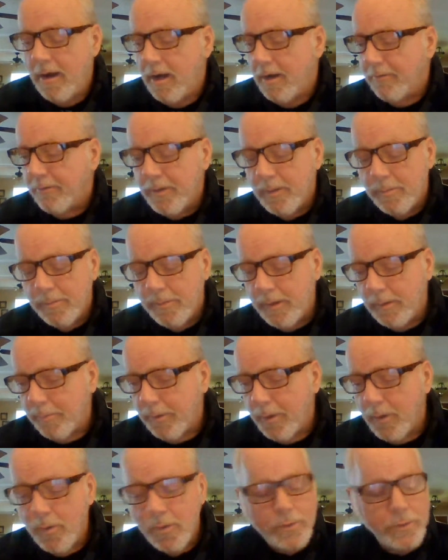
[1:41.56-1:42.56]
if something
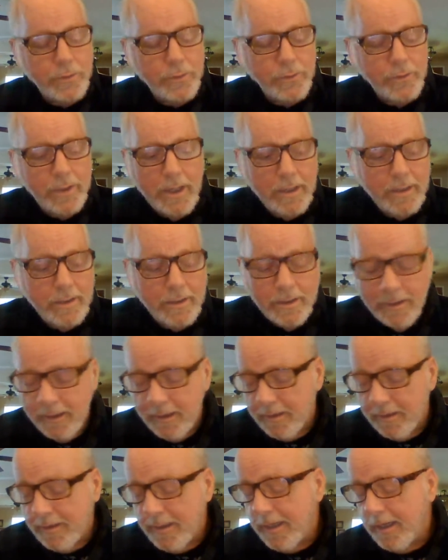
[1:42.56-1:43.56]
broke, got didn't
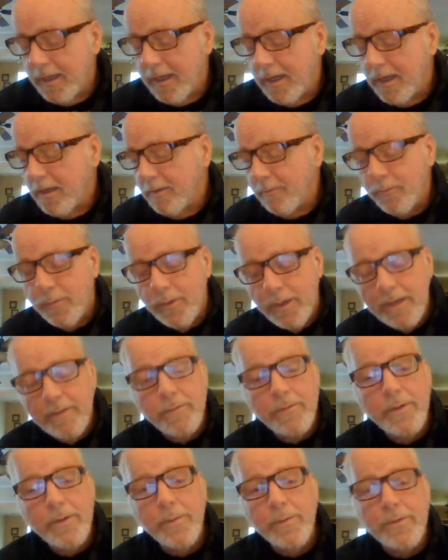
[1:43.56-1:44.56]
get taken care of,
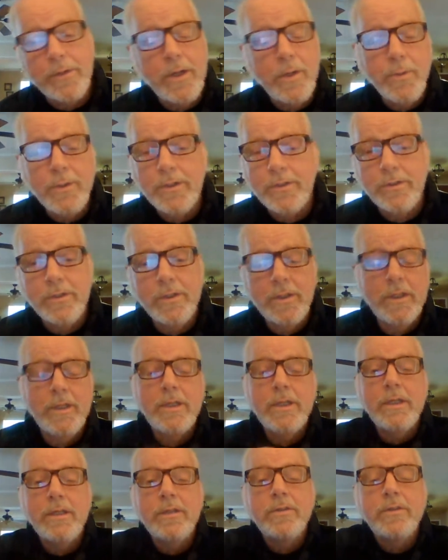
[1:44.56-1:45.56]
whatever. There was always
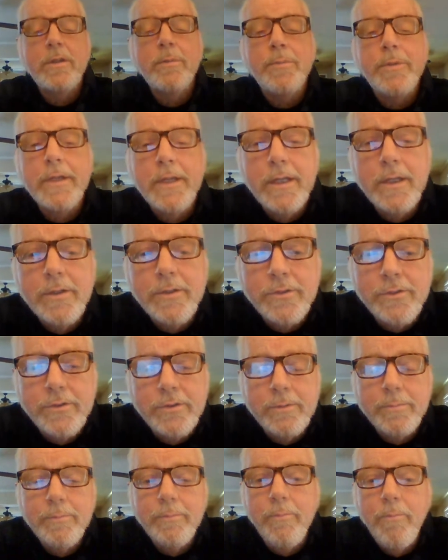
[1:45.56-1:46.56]
something
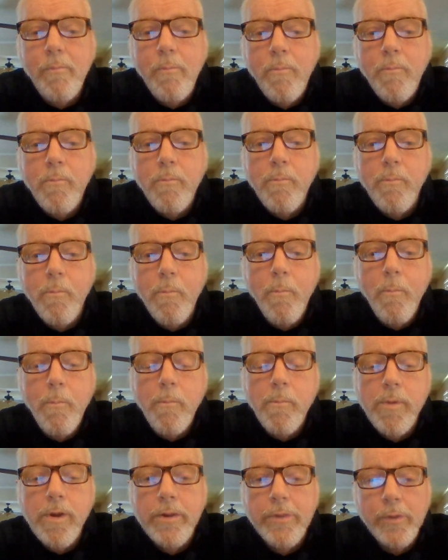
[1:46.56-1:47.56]
else
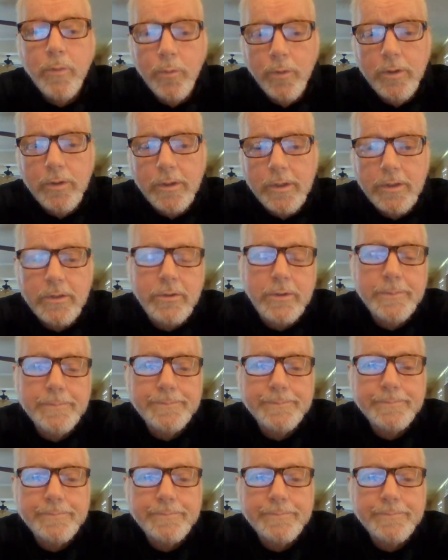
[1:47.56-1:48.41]
in the works.